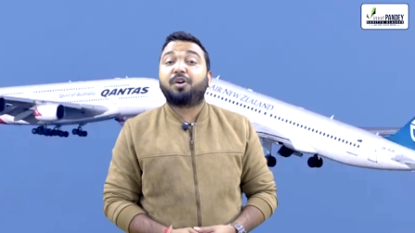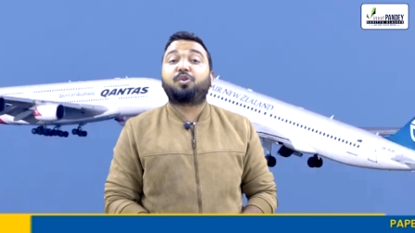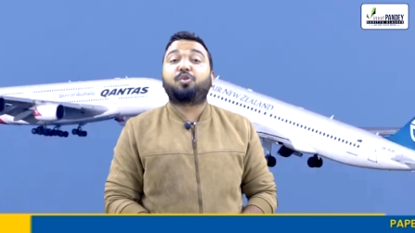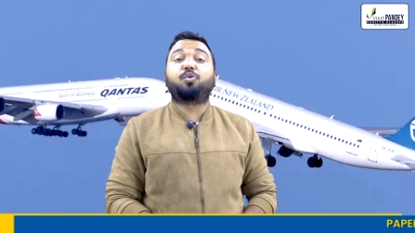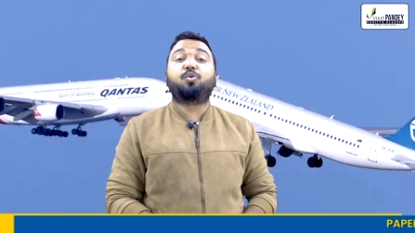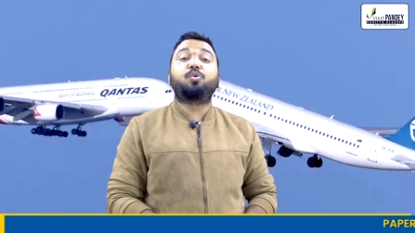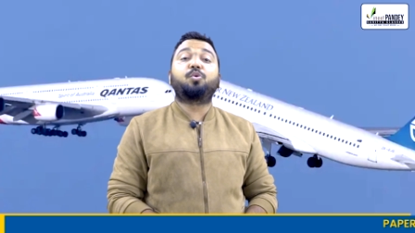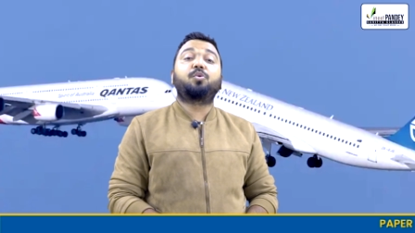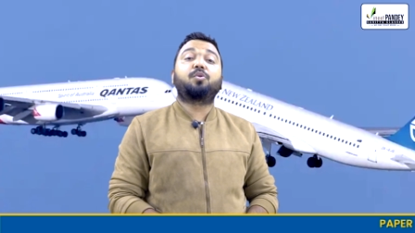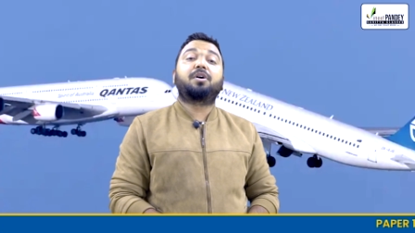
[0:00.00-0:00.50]

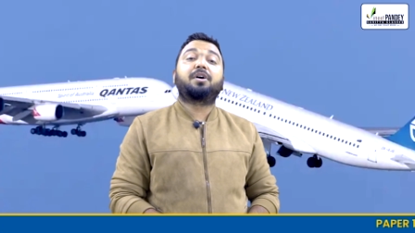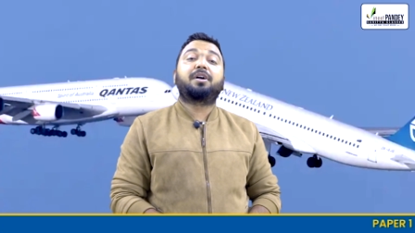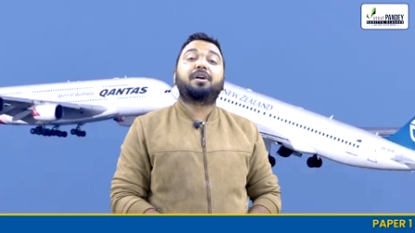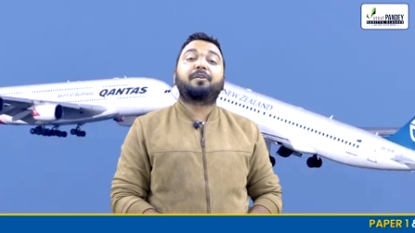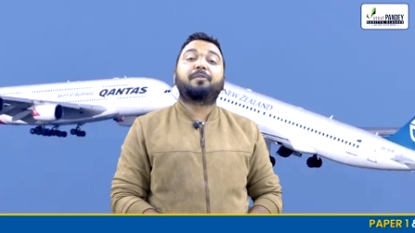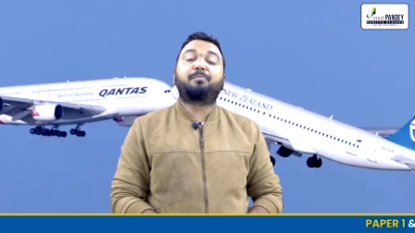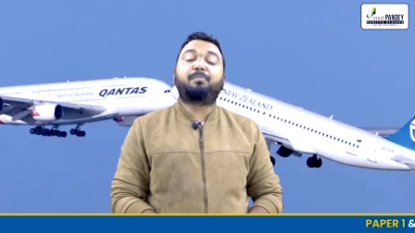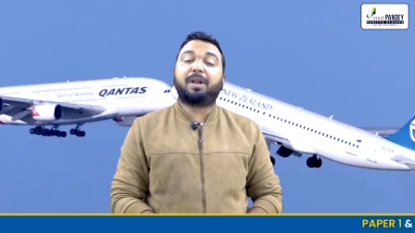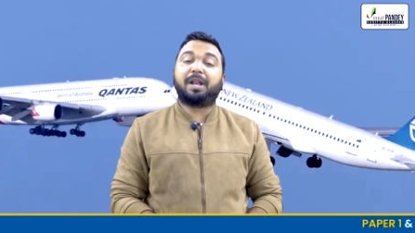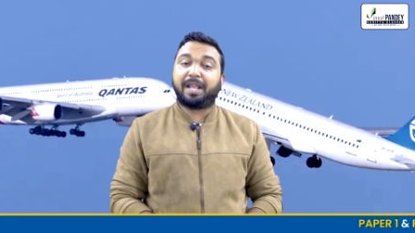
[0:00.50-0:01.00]
two
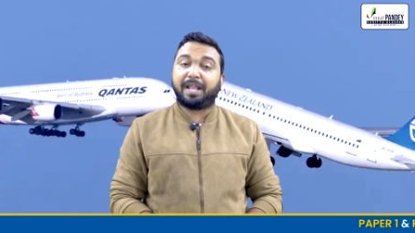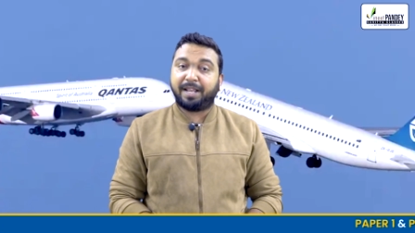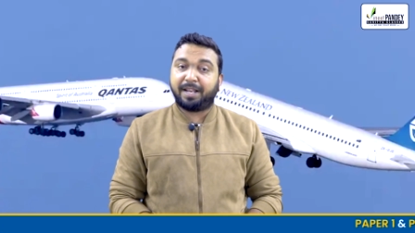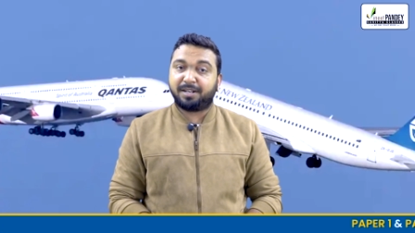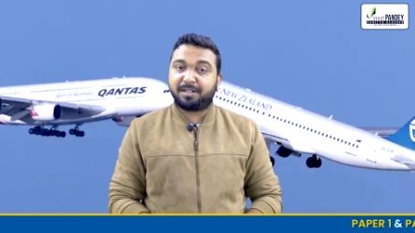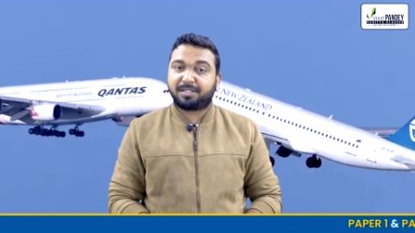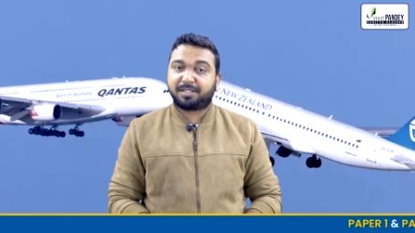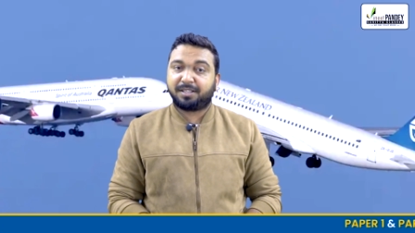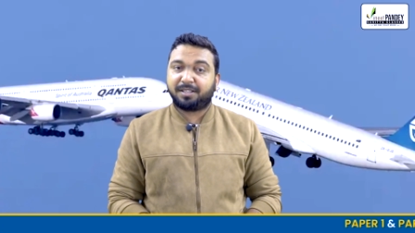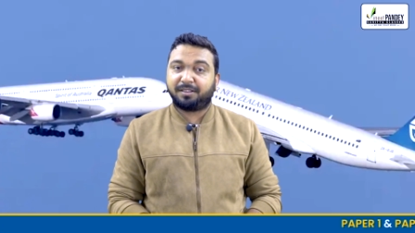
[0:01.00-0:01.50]

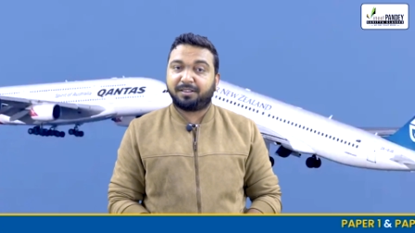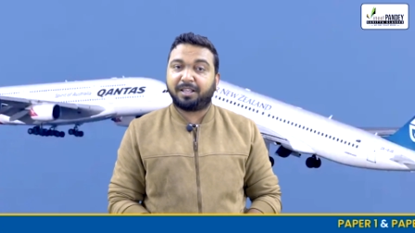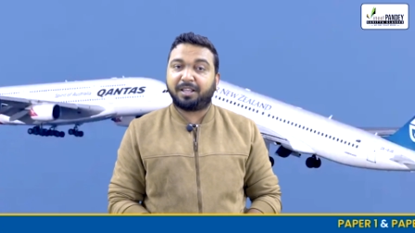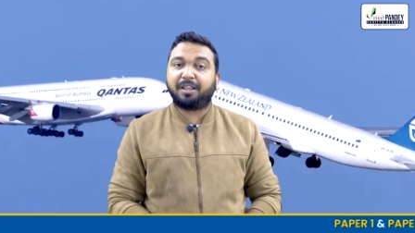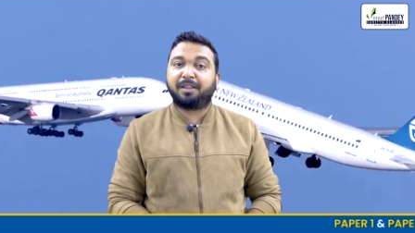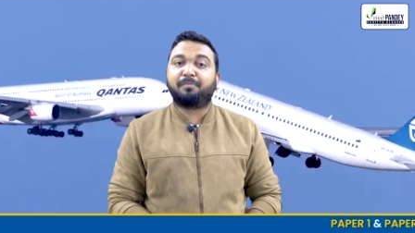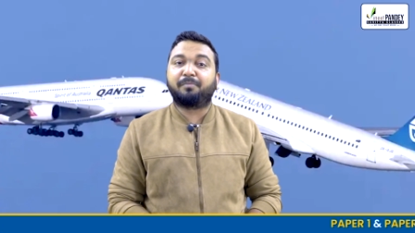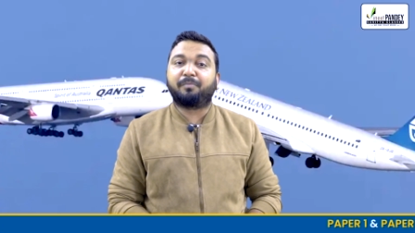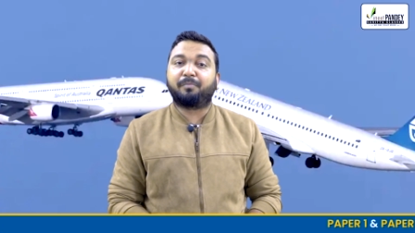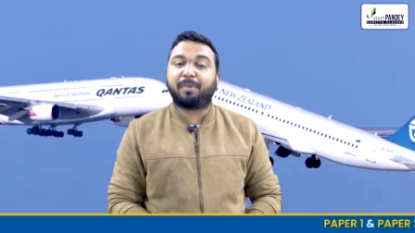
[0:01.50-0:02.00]
planes, they
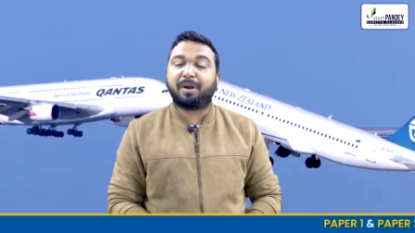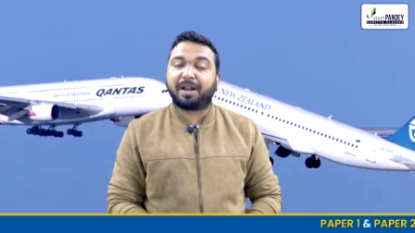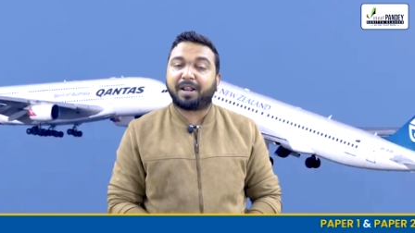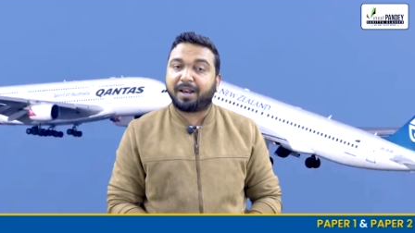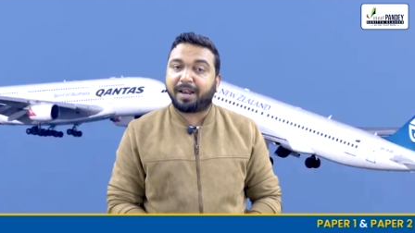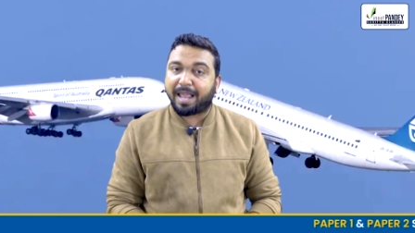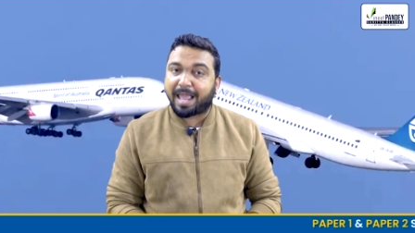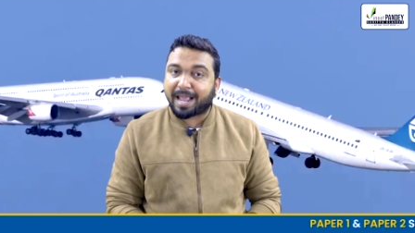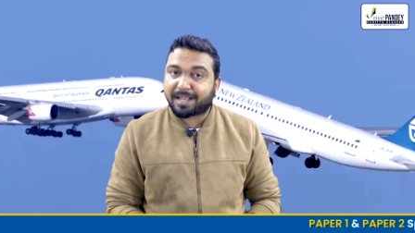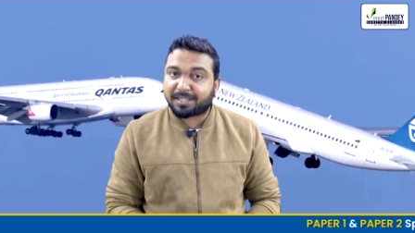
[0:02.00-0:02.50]
met
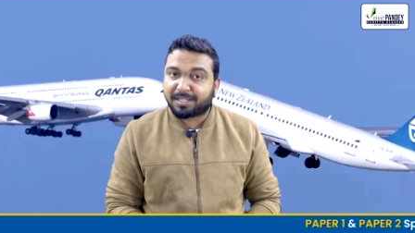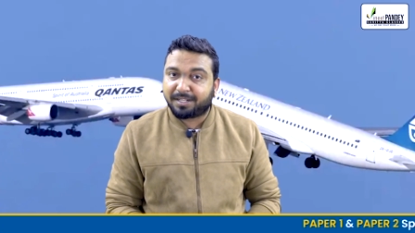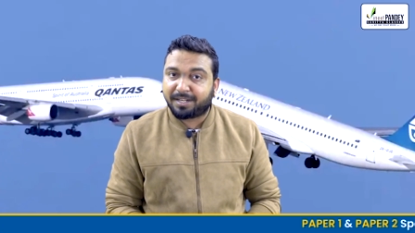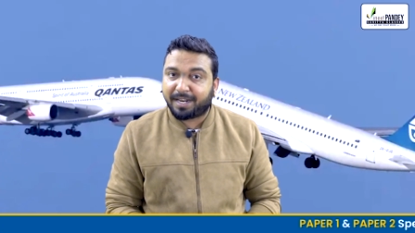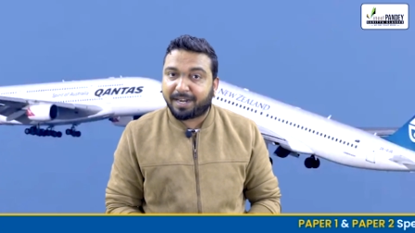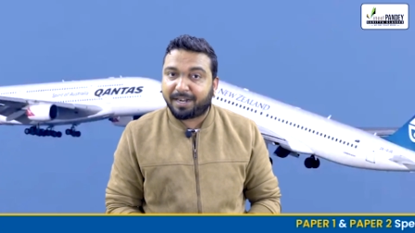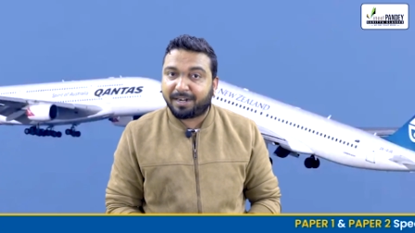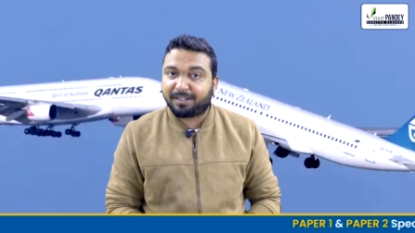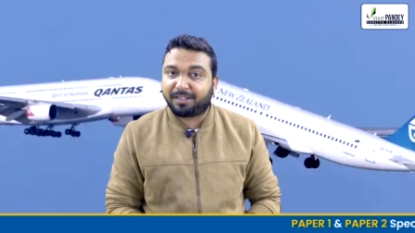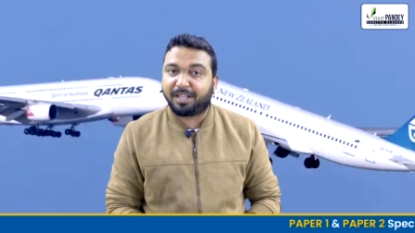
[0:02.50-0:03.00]
an
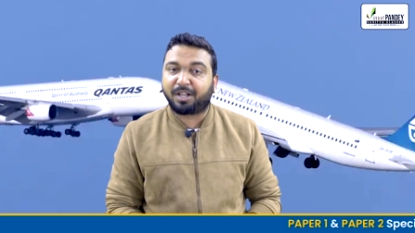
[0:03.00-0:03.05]
accident,